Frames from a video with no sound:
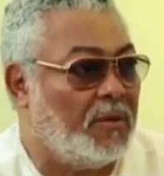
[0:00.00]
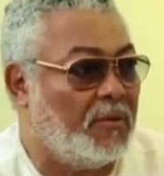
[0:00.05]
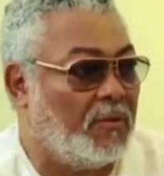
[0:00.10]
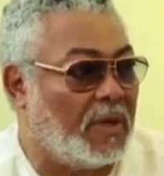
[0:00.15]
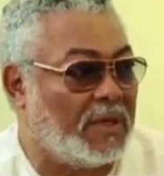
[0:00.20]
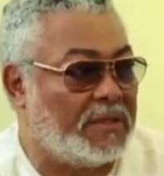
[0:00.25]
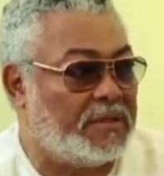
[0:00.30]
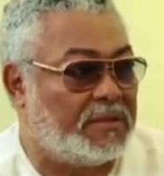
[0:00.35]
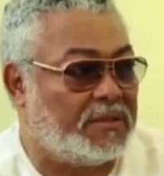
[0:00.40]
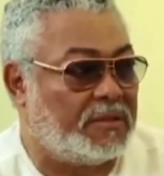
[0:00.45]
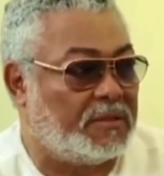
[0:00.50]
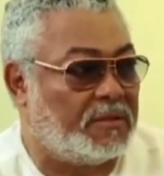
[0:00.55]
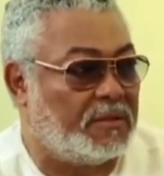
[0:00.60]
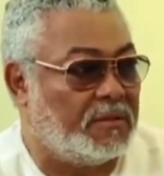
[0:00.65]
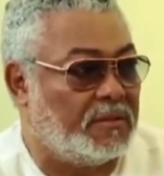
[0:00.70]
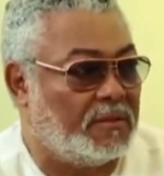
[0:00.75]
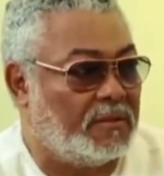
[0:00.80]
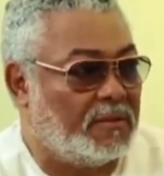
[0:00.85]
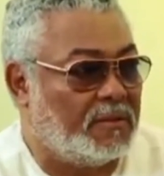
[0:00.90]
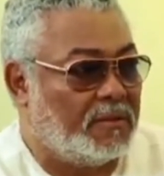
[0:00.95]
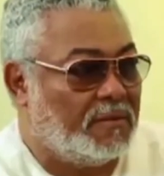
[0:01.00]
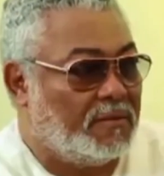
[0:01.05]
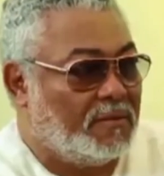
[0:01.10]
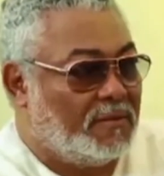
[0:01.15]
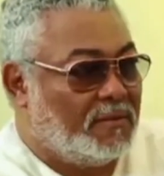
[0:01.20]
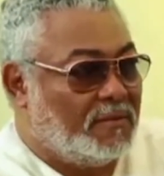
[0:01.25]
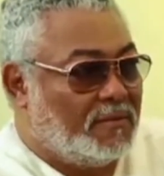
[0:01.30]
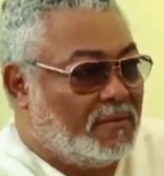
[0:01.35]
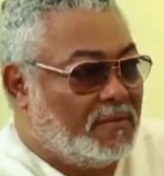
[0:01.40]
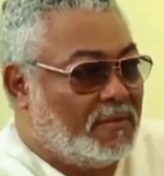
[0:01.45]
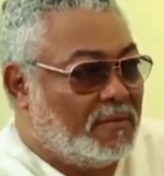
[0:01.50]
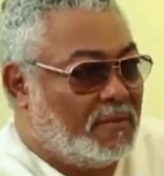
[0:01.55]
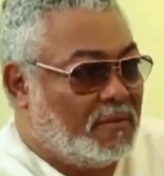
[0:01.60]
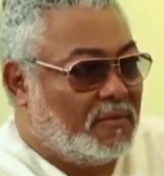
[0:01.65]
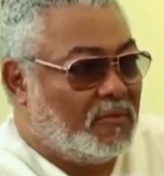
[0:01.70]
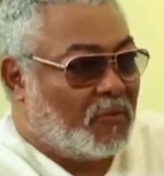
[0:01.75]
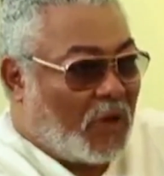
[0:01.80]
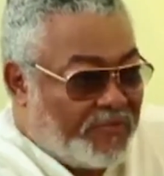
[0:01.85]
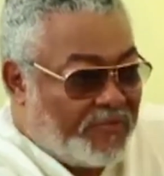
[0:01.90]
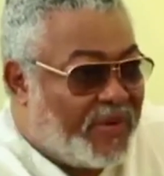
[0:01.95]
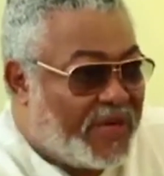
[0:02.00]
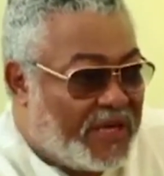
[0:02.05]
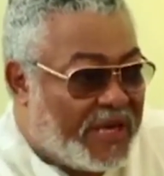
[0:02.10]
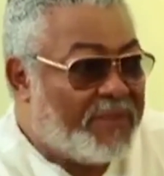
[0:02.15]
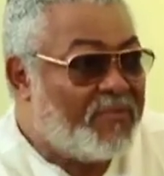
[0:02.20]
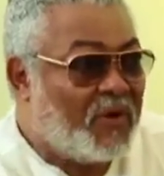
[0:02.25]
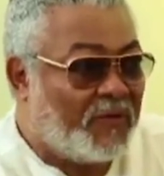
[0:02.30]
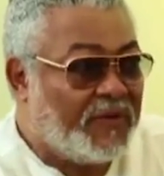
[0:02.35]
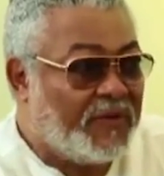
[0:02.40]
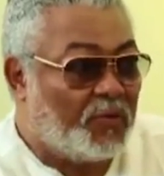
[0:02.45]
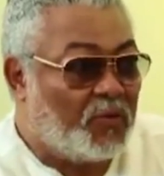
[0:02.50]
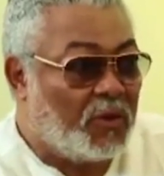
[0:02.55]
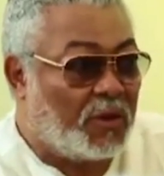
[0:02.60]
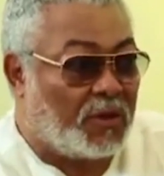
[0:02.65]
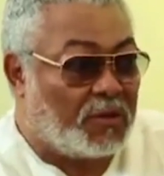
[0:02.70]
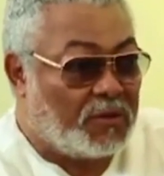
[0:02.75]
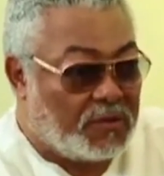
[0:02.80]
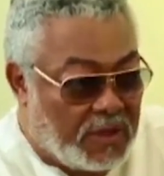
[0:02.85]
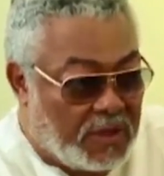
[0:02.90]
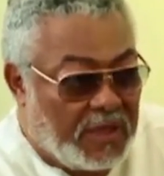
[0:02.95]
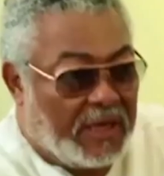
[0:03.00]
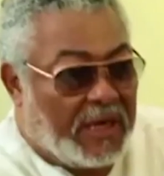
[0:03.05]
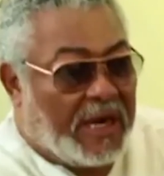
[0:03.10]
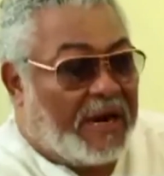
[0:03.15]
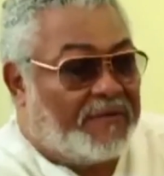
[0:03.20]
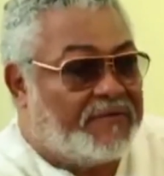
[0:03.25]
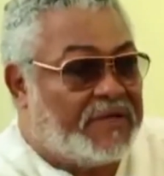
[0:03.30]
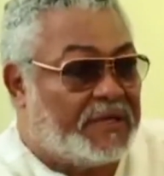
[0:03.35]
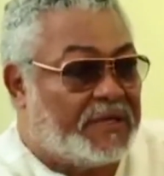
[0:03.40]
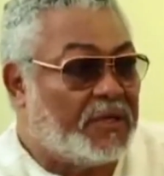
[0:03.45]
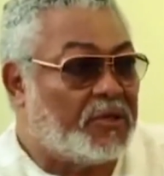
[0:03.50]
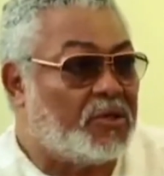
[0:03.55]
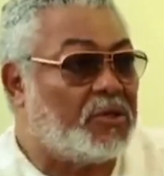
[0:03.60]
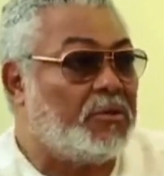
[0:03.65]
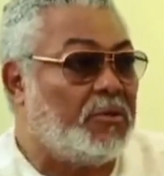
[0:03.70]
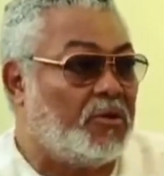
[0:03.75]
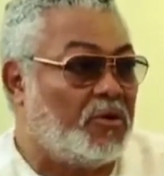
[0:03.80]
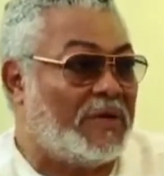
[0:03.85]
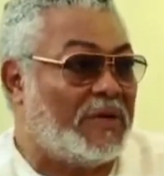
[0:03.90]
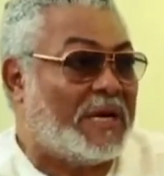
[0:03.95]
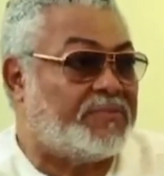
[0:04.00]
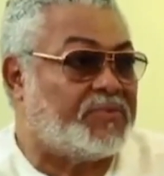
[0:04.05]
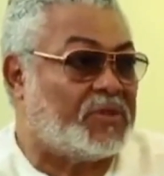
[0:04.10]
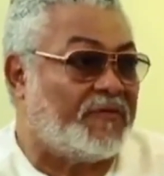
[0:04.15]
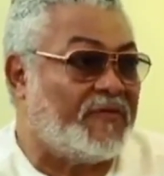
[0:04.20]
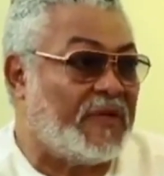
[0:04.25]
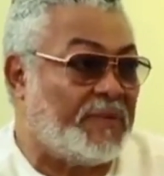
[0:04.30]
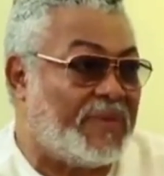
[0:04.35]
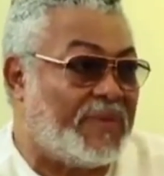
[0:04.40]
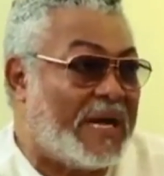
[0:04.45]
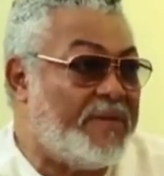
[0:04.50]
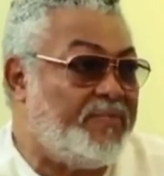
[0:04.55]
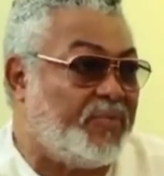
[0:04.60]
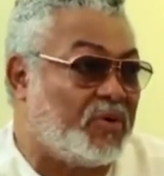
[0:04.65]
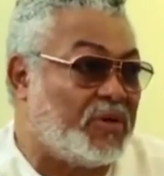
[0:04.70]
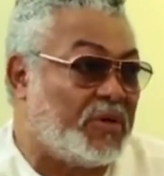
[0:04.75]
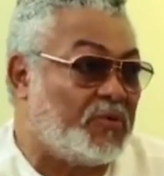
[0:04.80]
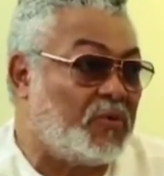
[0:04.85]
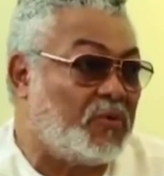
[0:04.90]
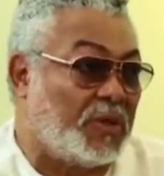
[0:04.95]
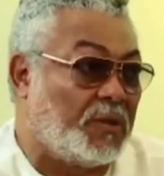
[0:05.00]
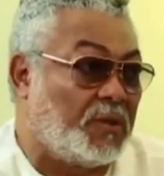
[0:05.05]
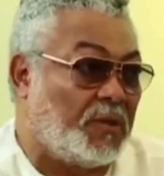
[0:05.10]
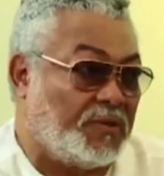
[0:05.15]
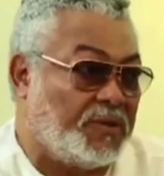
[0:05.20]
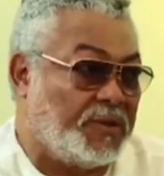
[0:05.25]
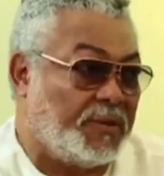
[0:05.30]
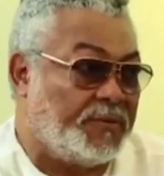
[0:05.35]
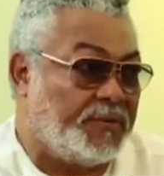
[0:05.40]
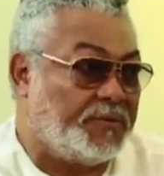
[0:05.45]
what became of the world after the collapse of the bipolar world.